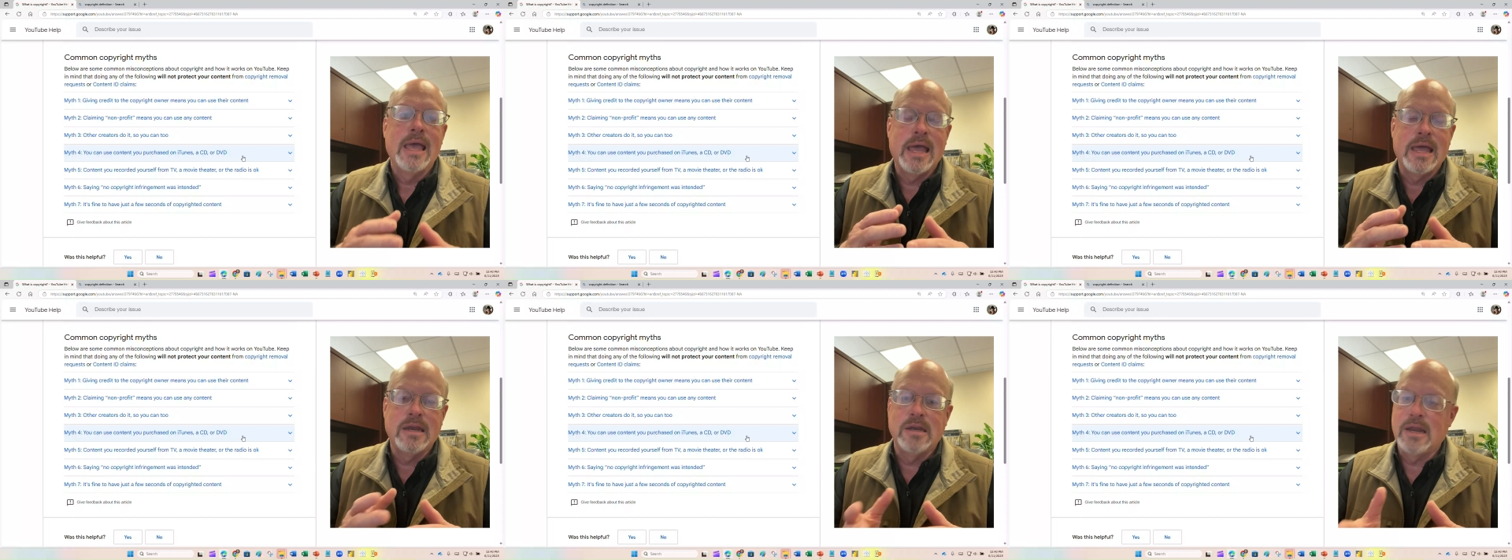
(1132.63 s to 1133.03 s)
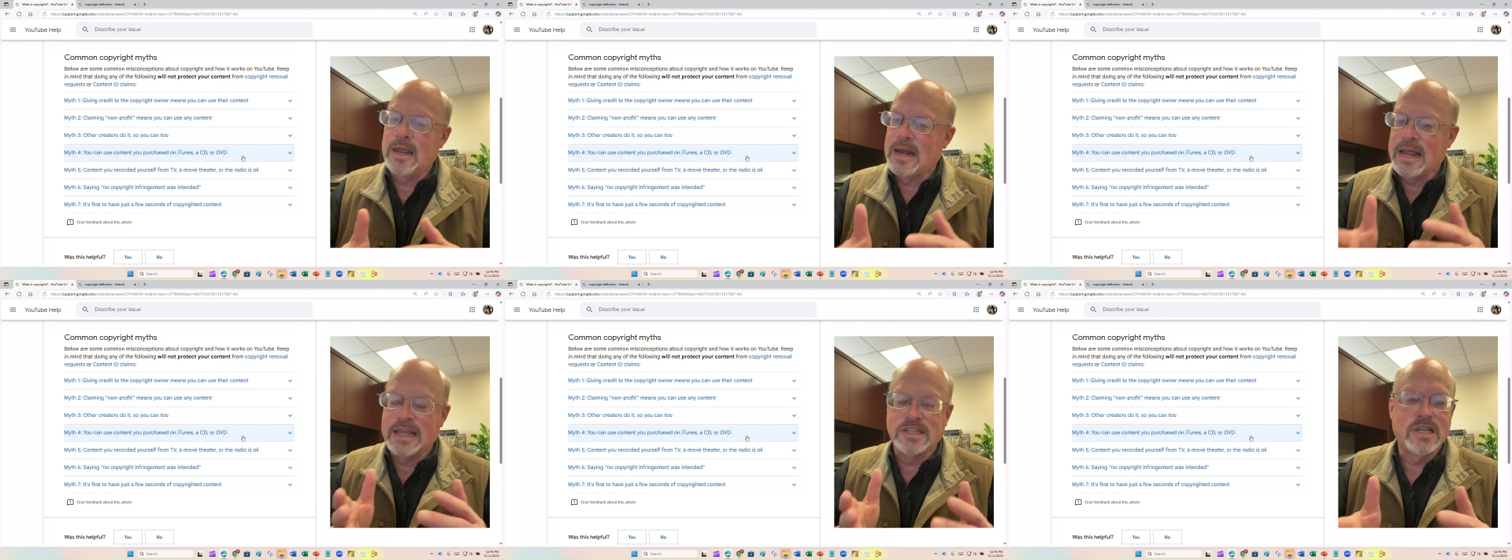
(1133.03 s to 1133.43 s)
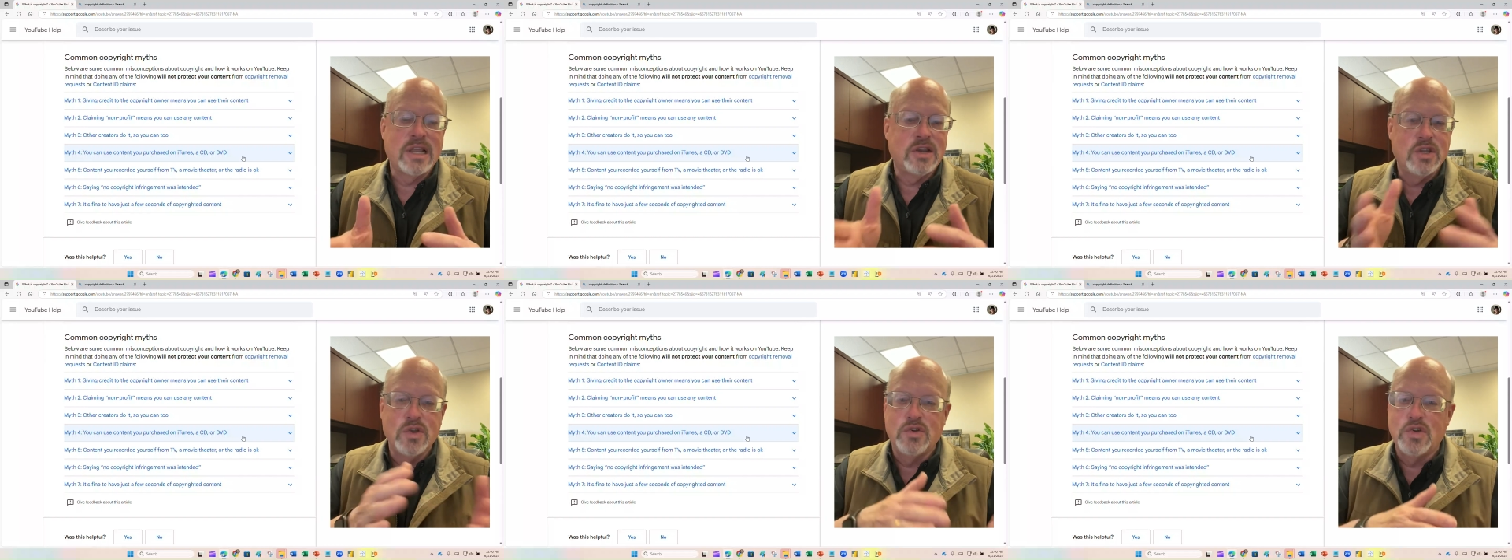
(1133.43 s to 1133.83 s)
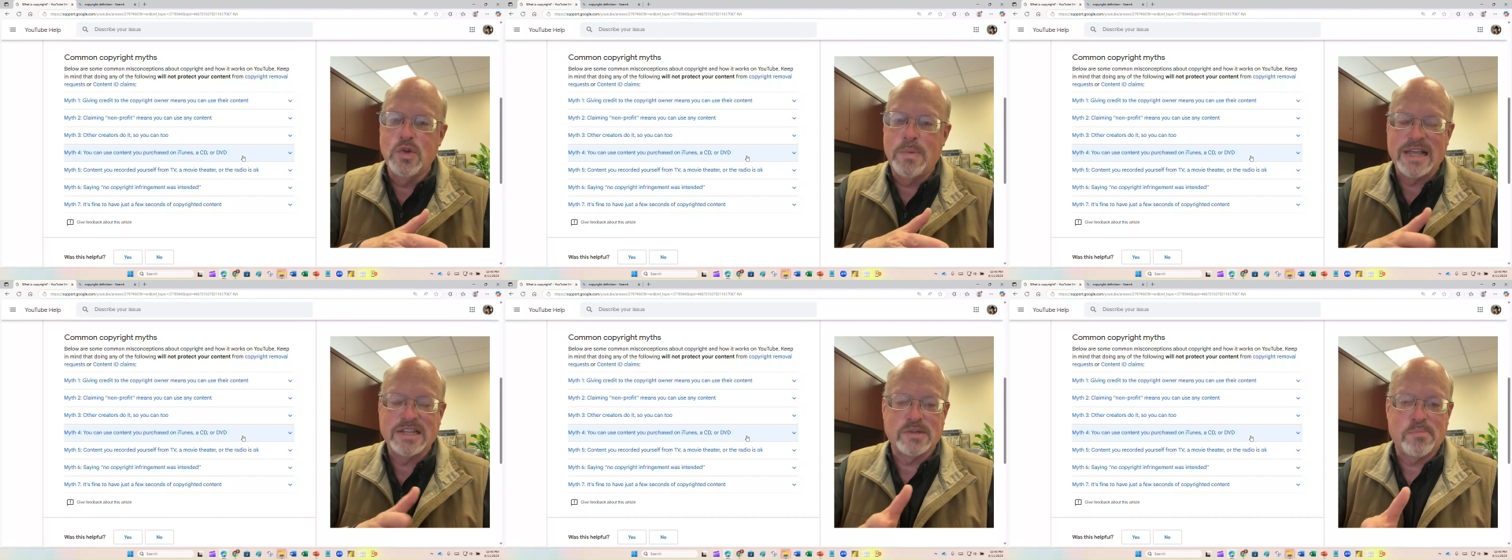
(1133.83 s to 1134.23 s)
And like I said,
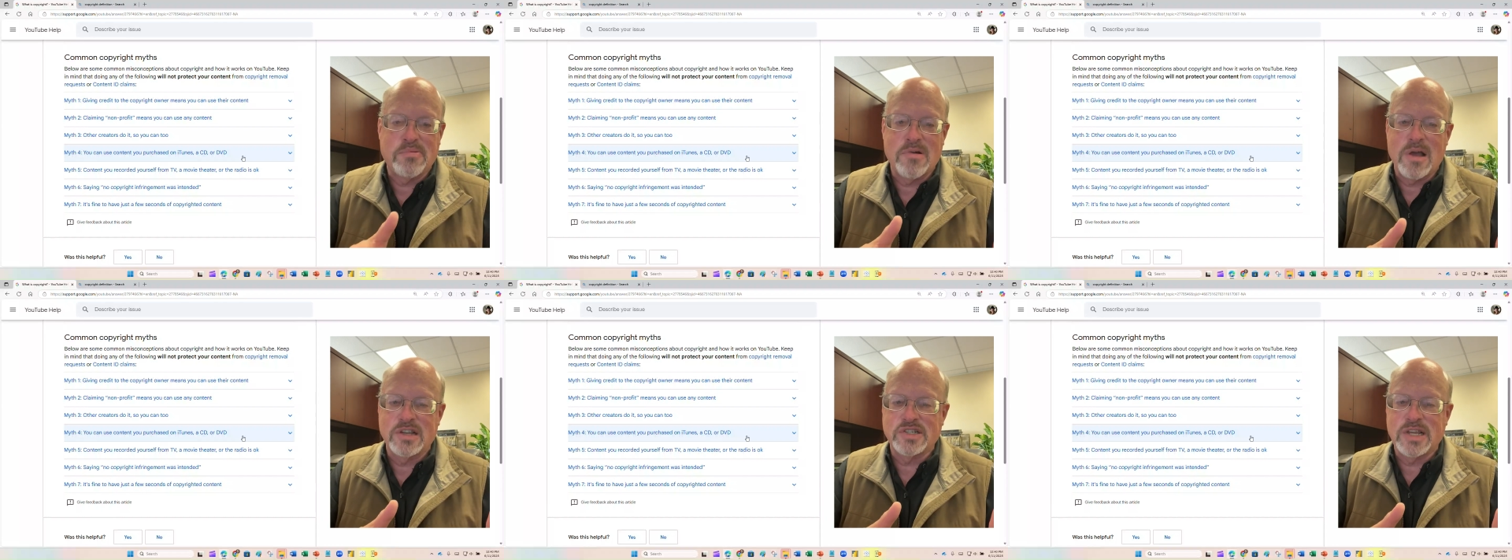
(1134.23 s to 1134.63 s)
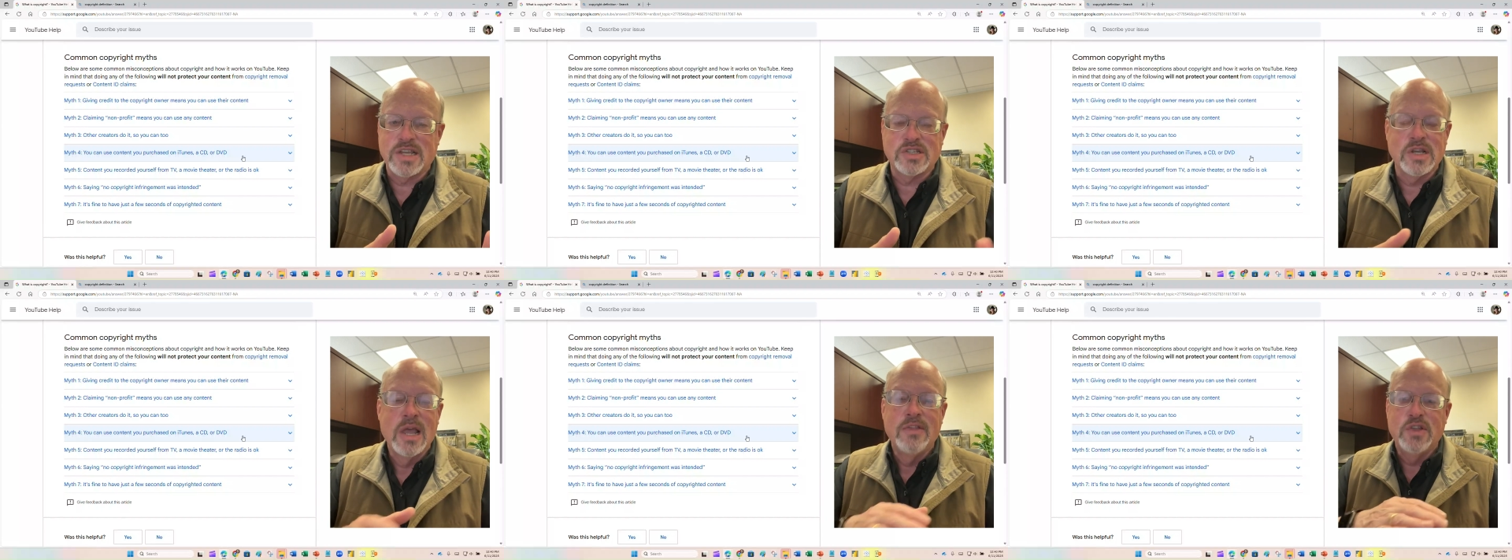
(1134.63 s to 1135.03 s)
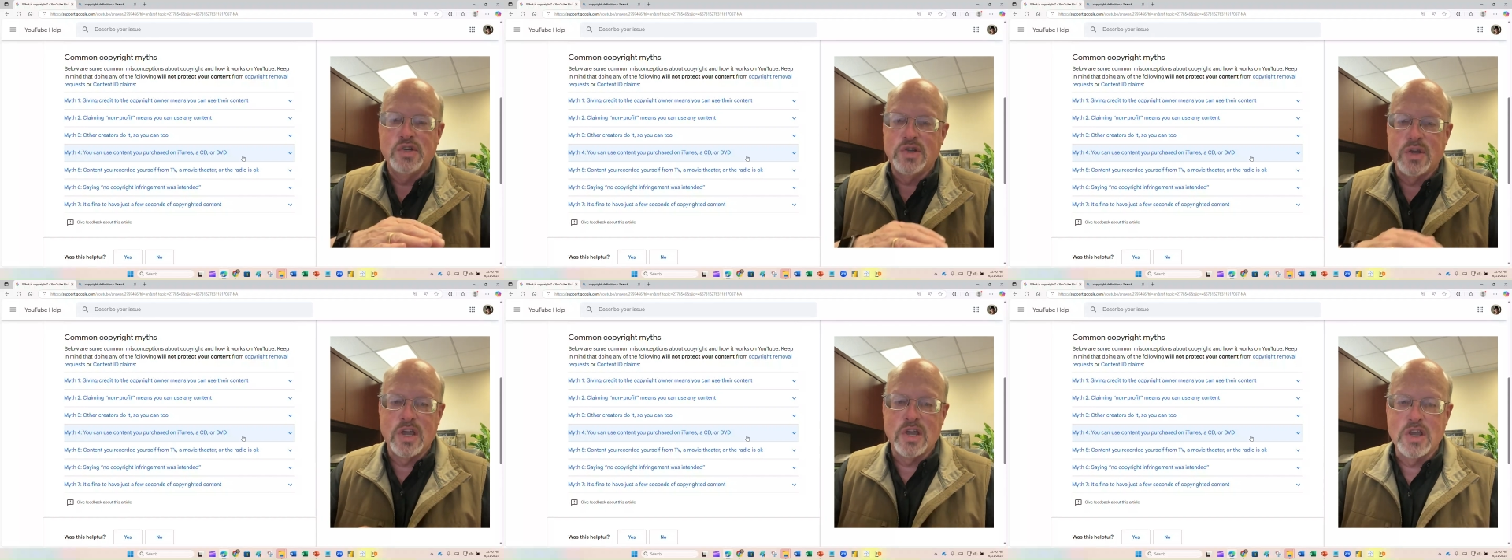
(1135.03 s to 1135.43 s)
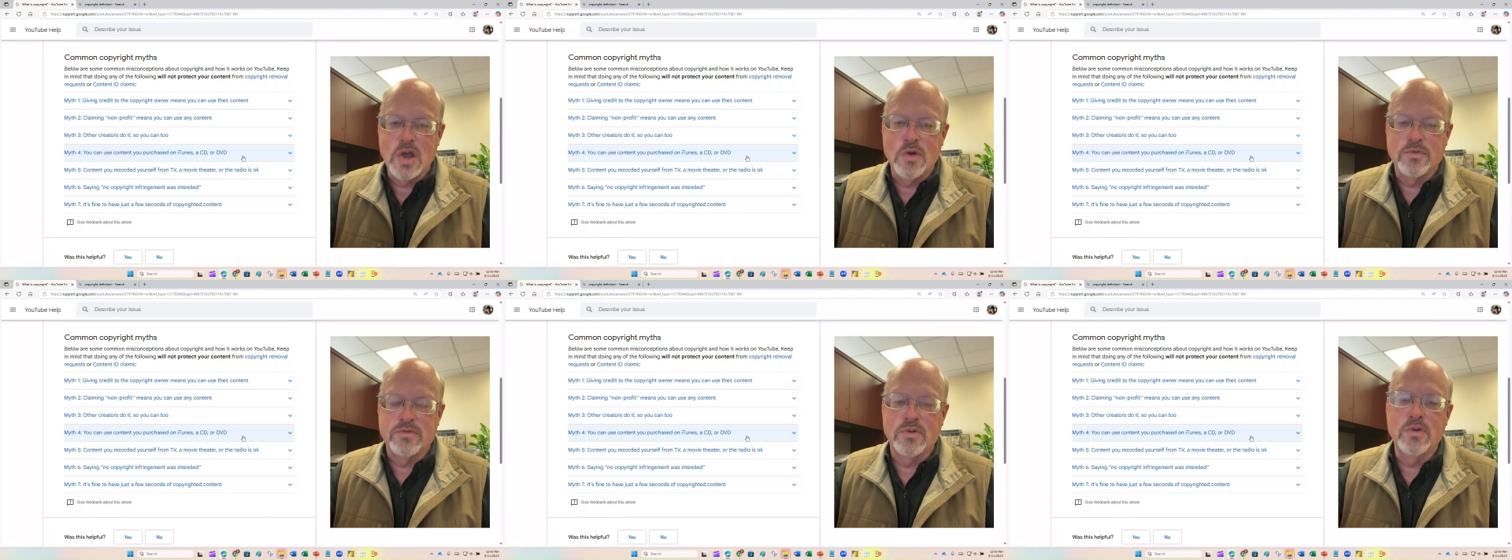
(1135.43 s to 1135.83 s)
YouTube has a process that you can
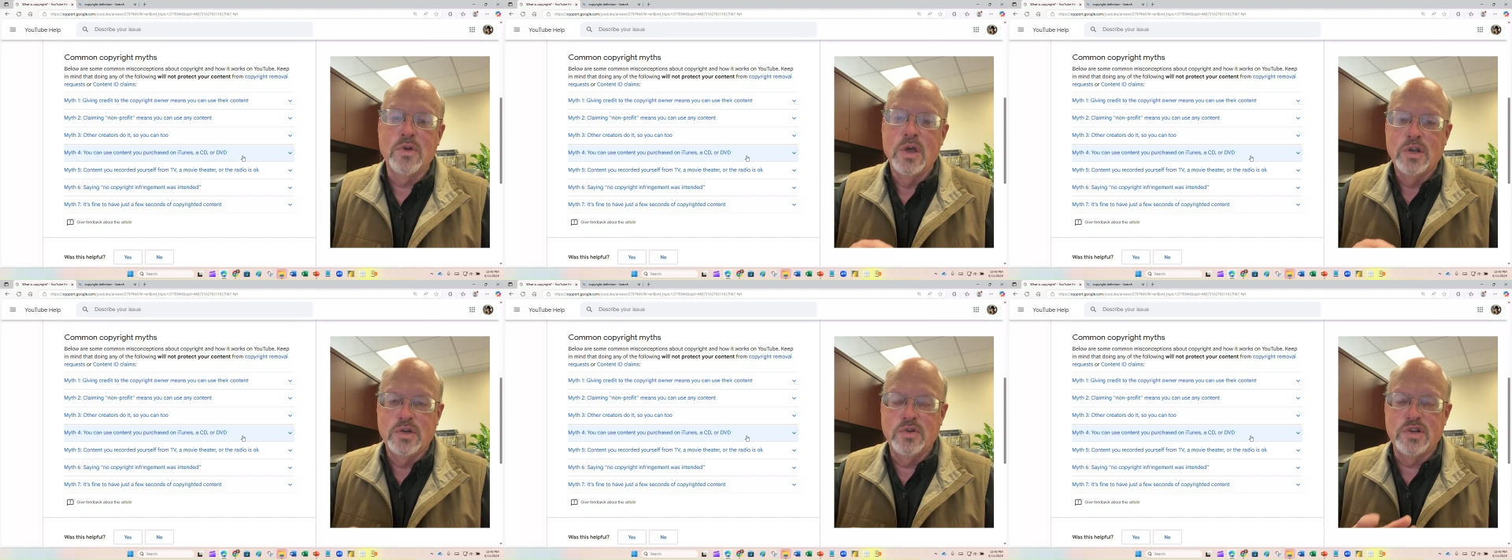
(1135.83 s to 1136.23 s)
go through